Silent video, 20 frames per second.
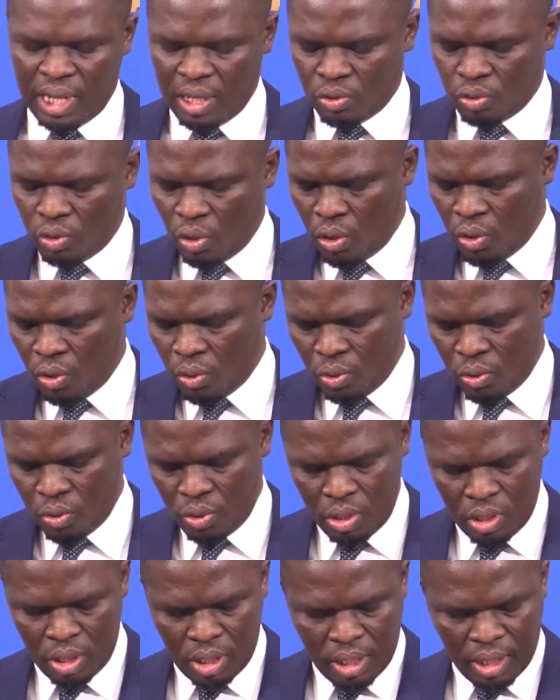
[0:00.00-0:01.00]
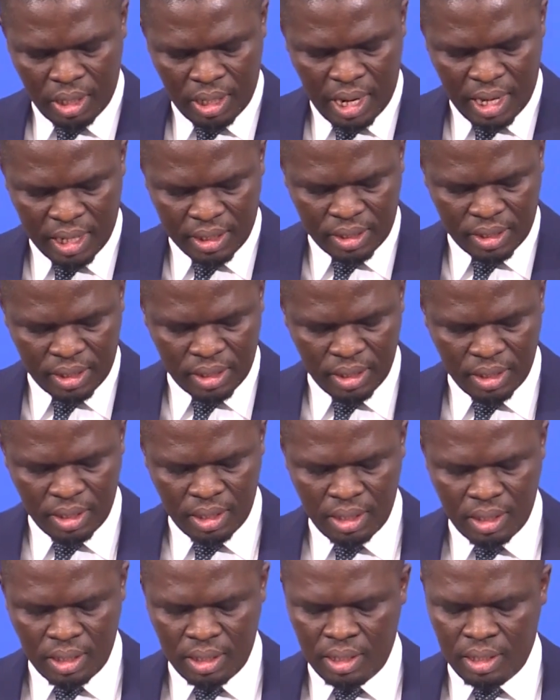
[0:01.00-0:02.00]
at all that
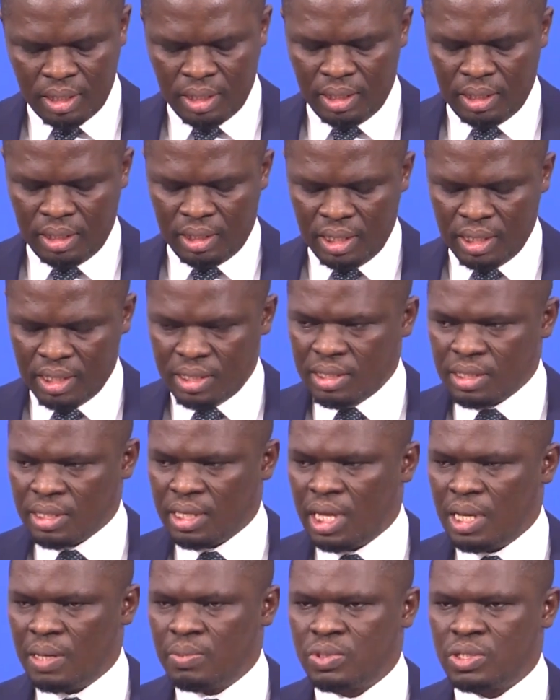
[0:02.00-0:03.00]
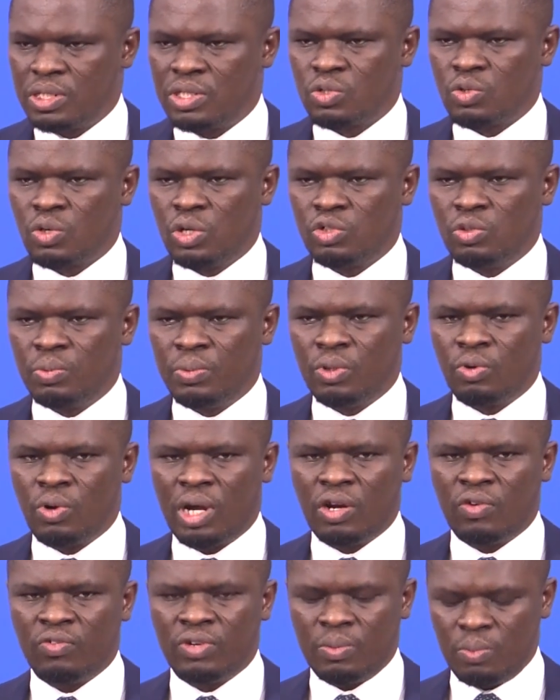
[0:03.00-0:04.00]
these games is going to be
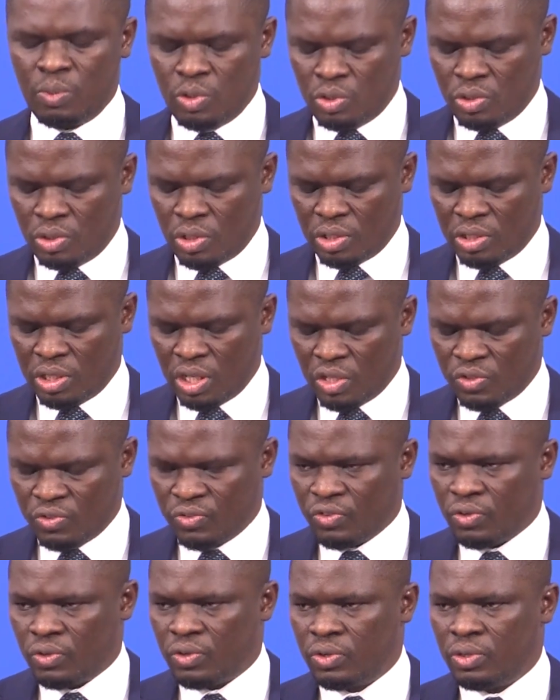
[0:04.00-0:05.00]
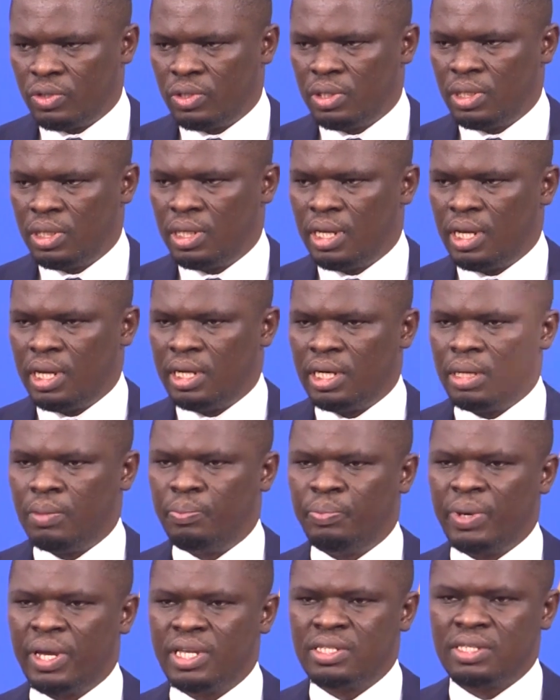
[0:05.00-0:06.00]
one of the most successful and the
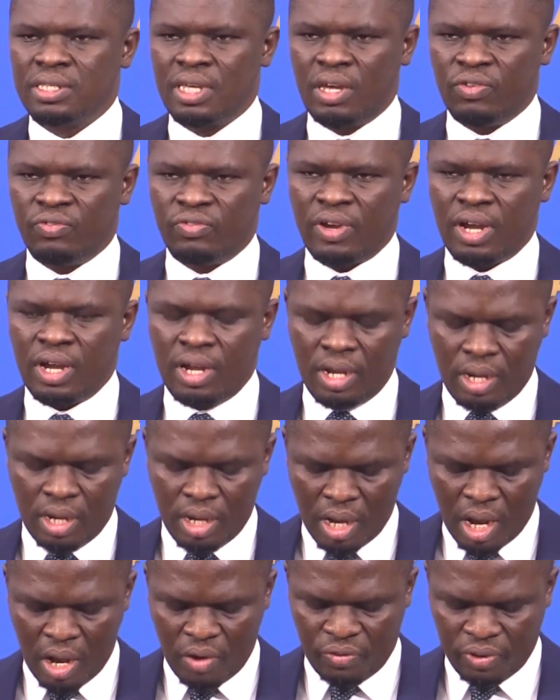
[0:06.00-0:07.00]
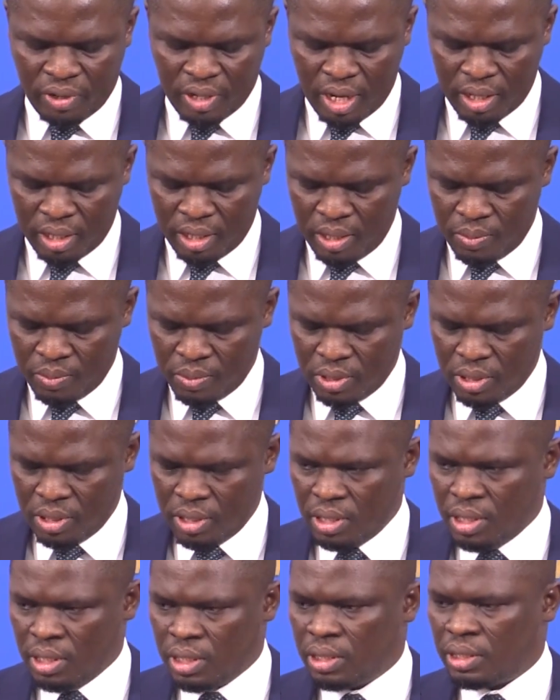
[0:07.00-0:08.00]
best ever African Games.
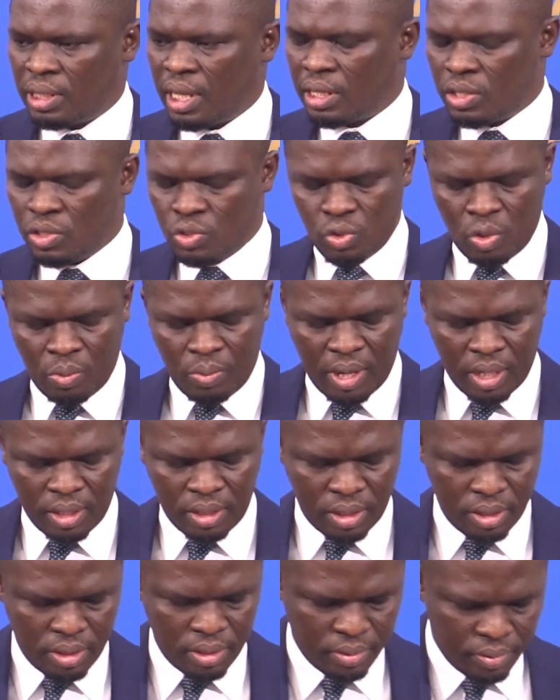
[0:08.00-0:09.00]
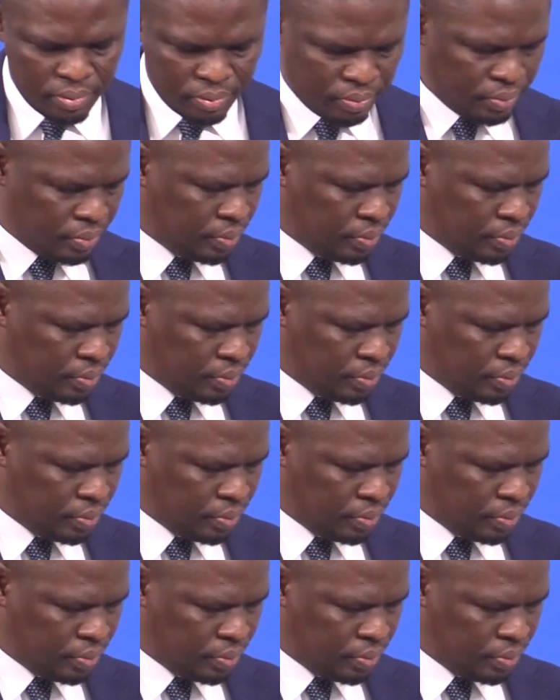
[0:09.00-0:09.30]
Thank you so much.